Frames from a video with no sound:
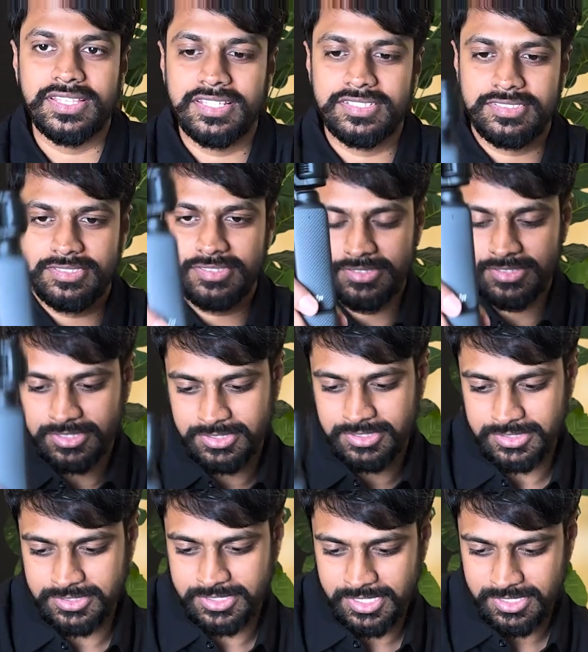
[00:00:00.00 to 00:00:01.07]
this. This
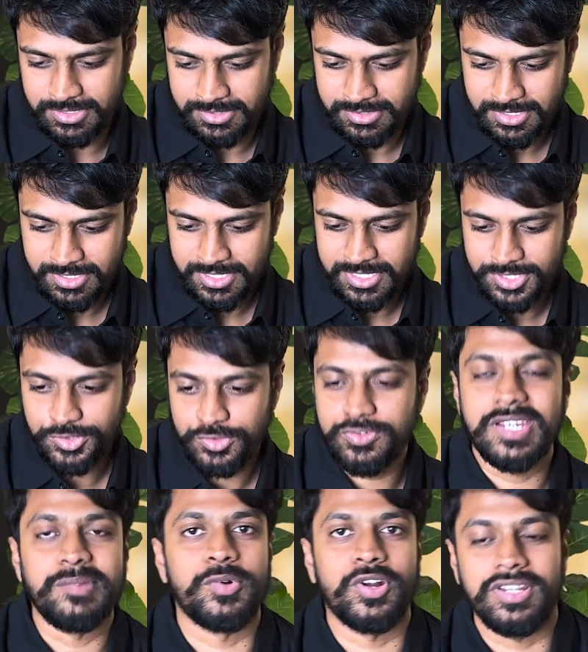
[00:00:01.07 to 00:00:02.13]
is the
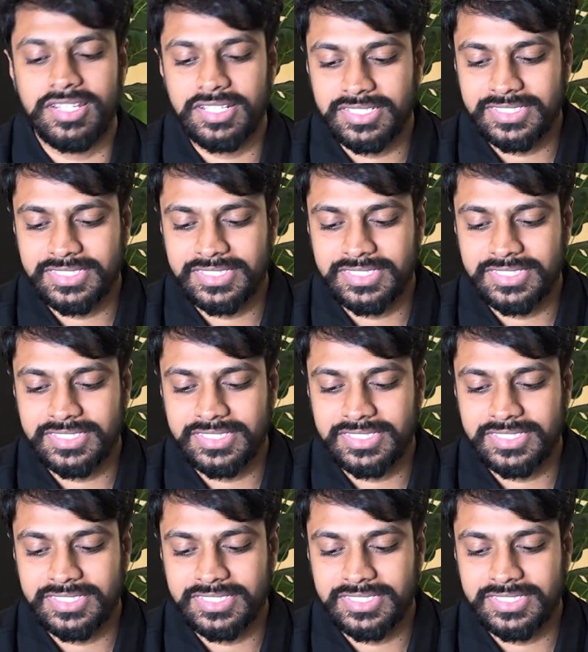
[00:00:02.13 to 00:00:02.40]
tripod.